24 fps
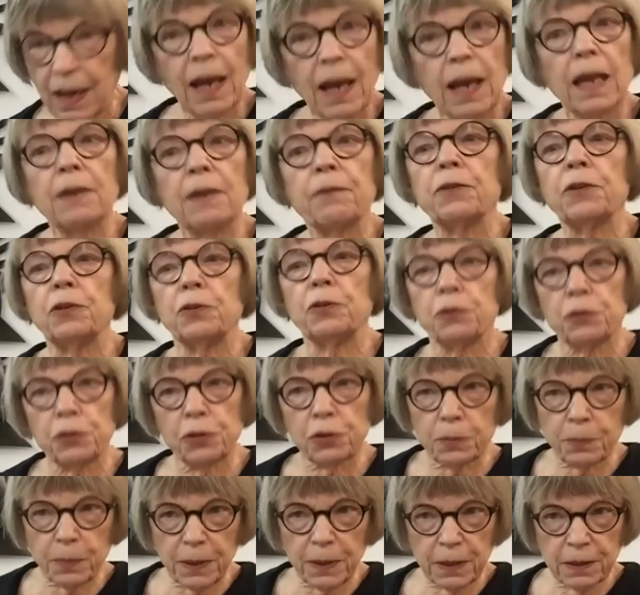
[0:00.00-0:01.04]
If you
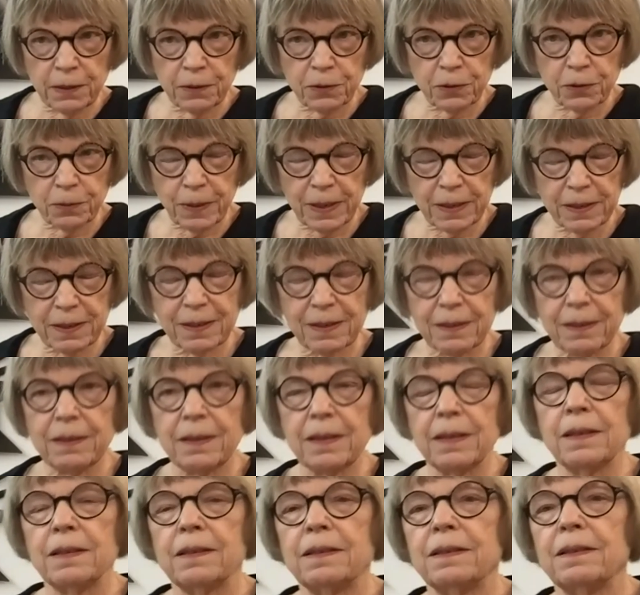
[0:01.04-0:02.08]
should be interested
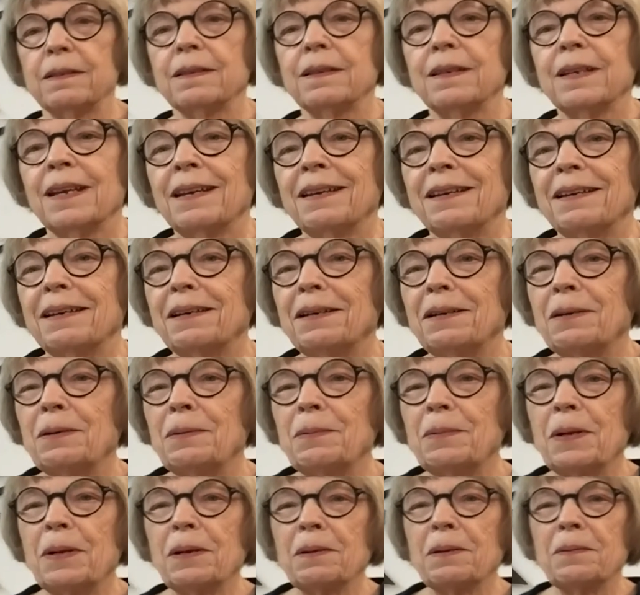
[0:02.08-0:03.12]
in
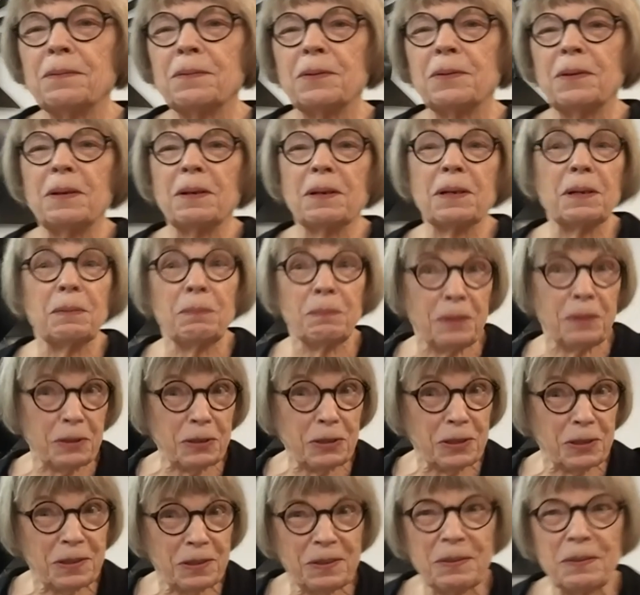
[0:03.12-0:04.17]
a
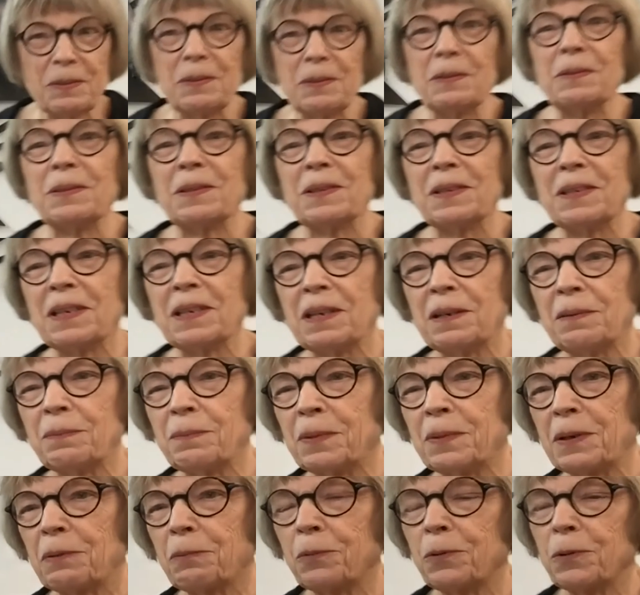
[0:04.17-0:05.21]
commission or looking at
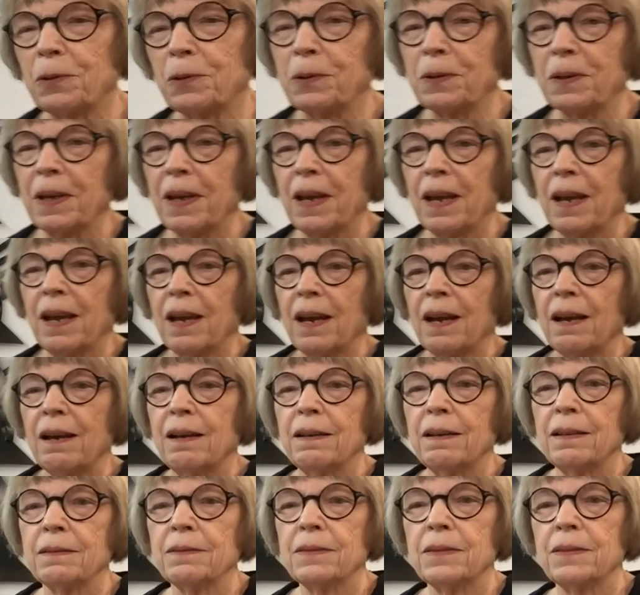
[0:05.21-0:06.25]
my work,
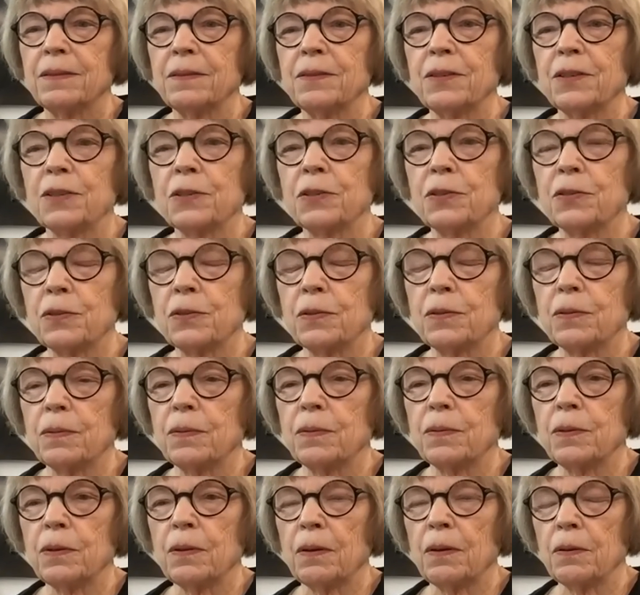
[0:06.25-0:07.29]
just
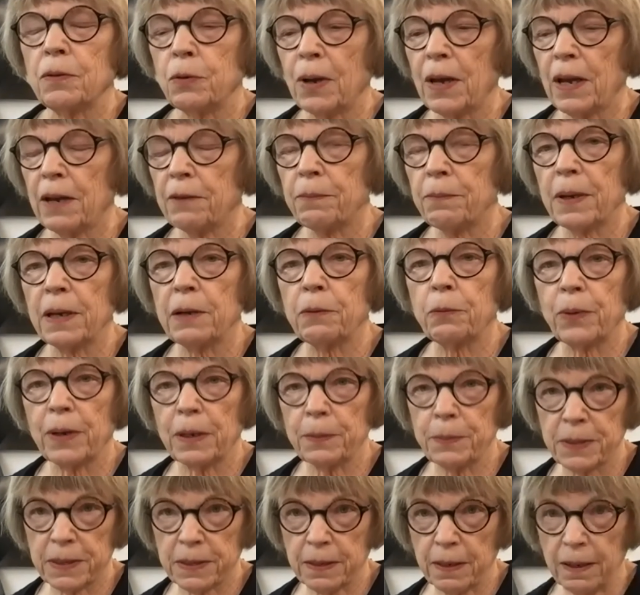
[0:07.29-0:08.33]
you have my
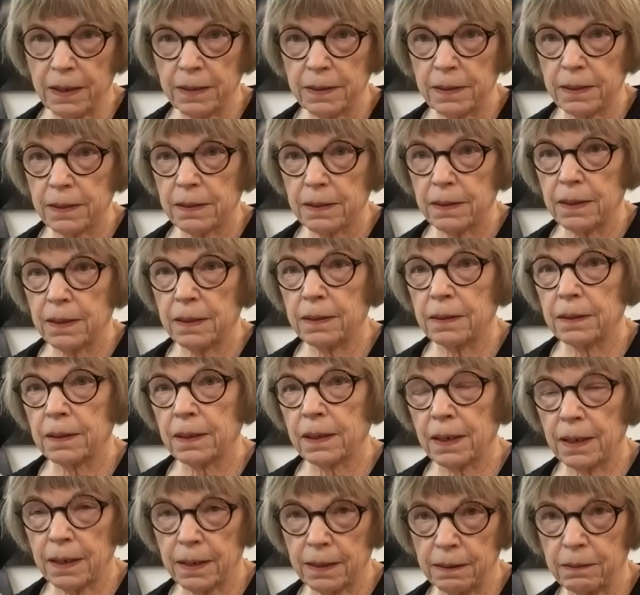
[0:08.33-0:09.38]
website in the
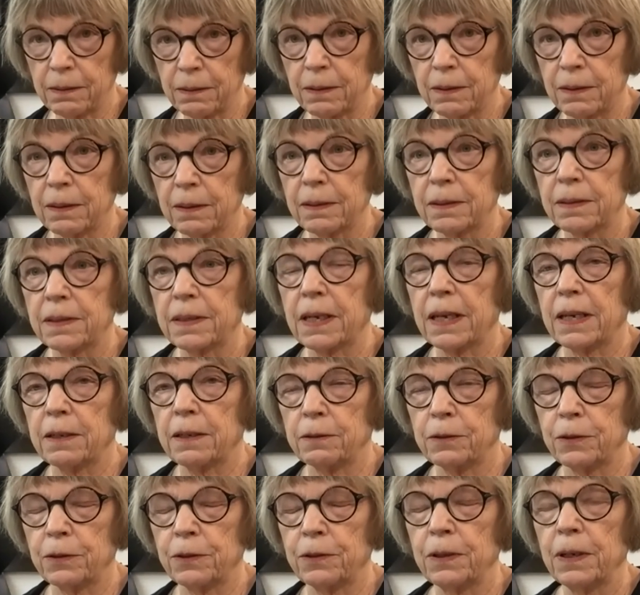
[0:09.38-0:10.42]
catalog,
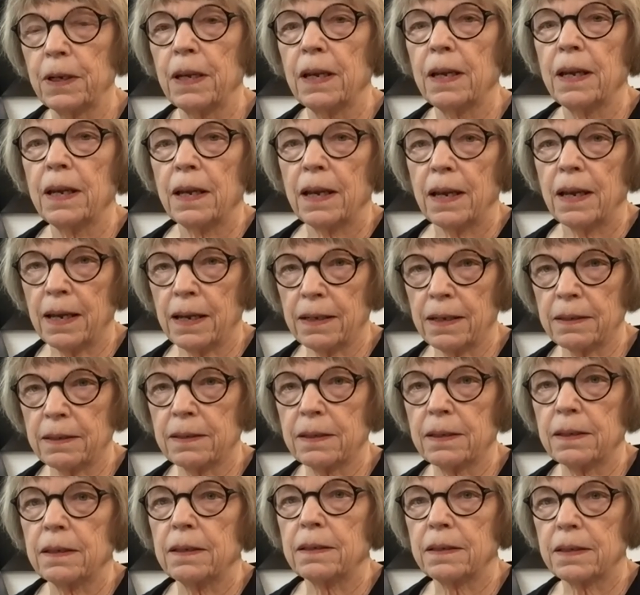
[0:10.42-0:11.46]
Taylor at
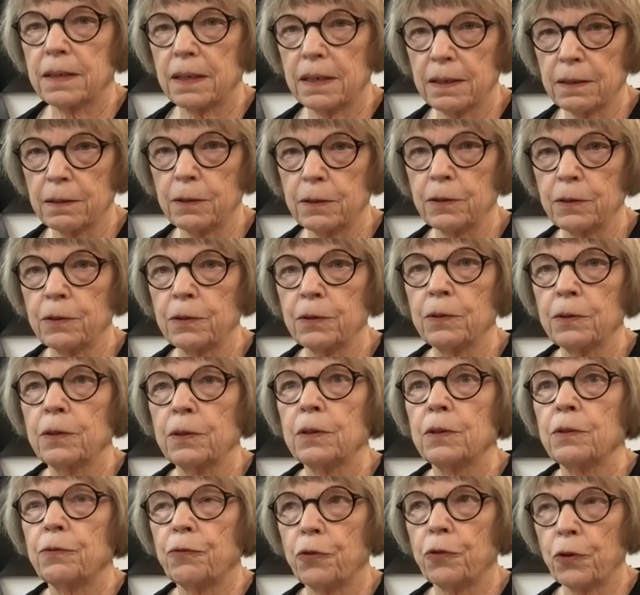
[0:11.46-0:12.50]
Taylor
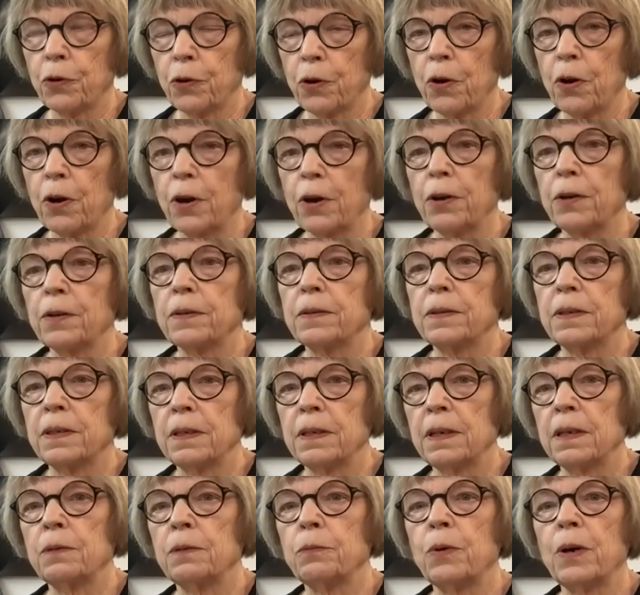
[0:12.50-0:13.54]
for Art,
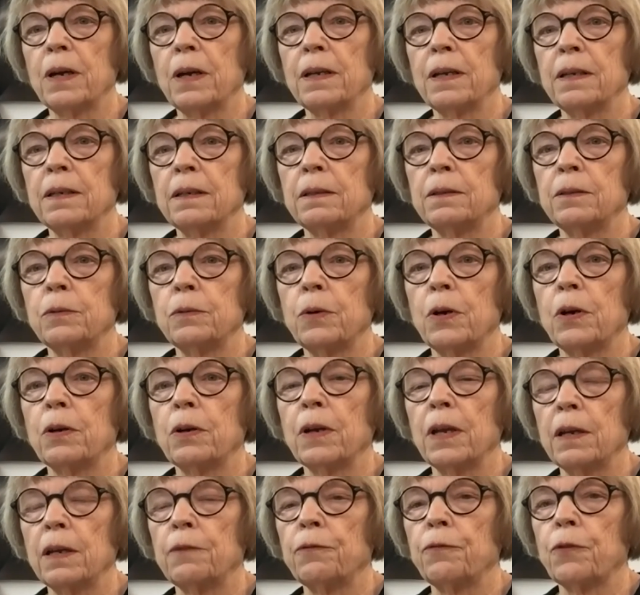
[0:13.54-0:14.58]

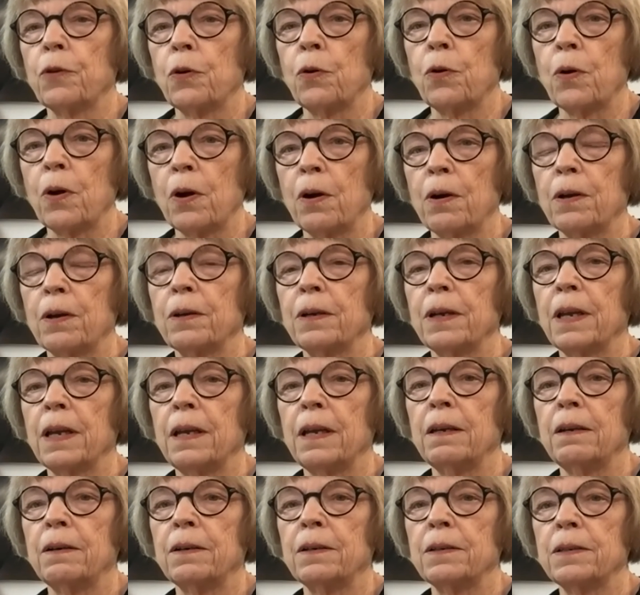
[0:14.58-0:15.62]

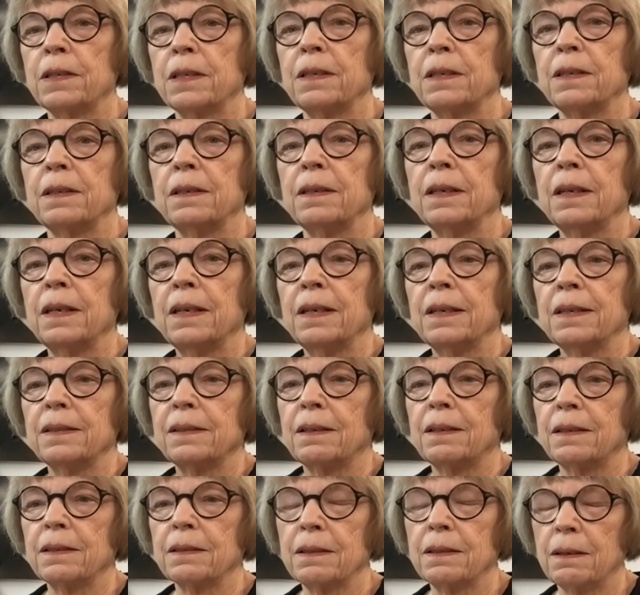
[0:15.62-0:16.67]

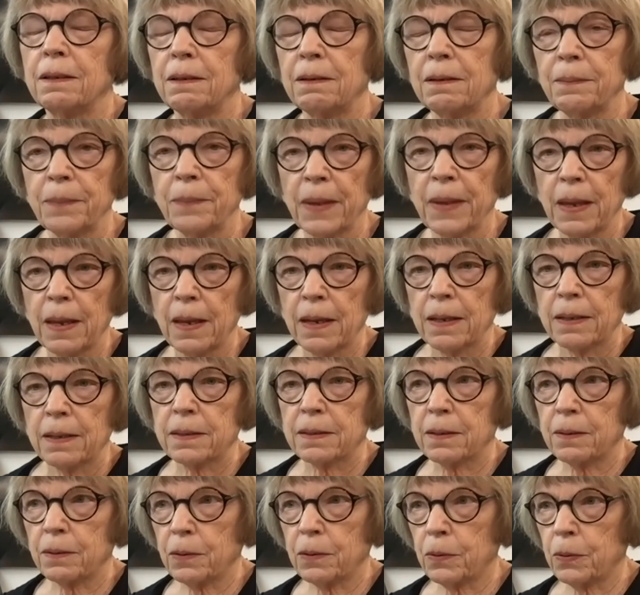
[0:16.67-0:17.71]
TAYLORFORART.com.
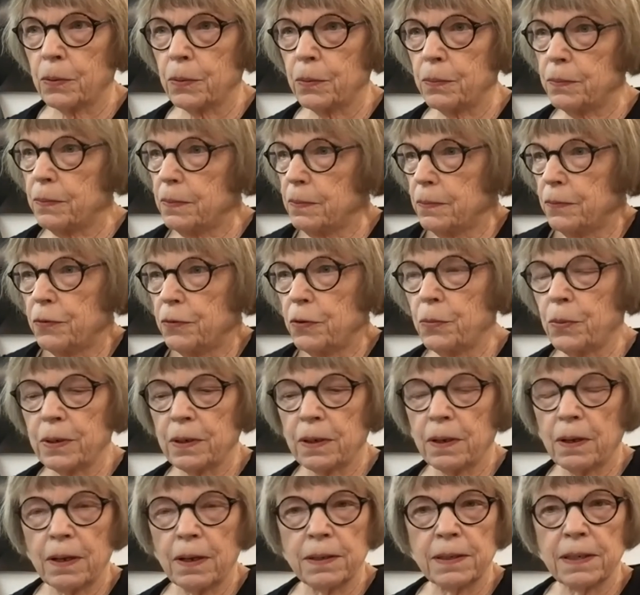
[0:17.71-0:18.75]
So if you want
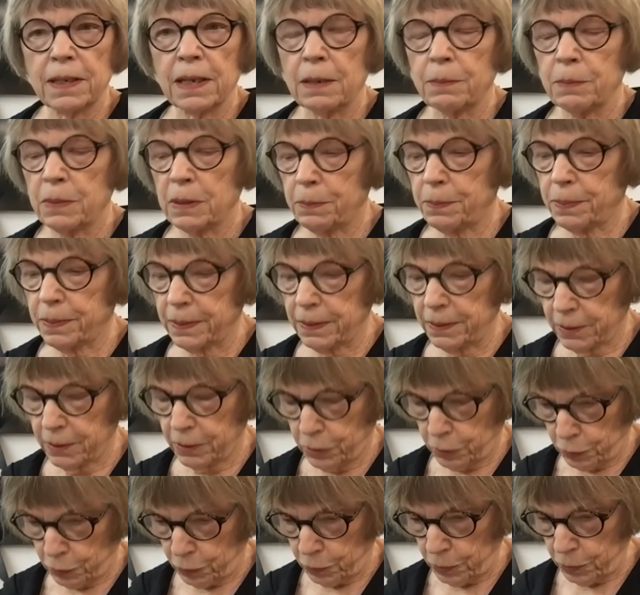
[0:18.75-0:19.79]
to contact me, please
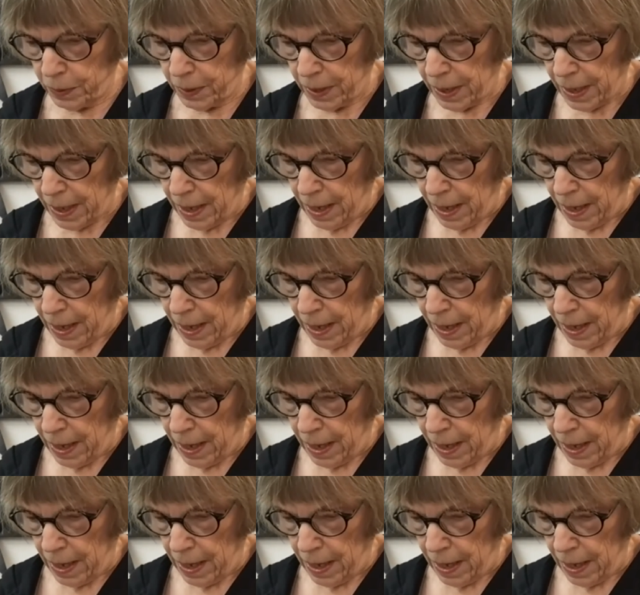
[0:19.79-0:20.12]
do.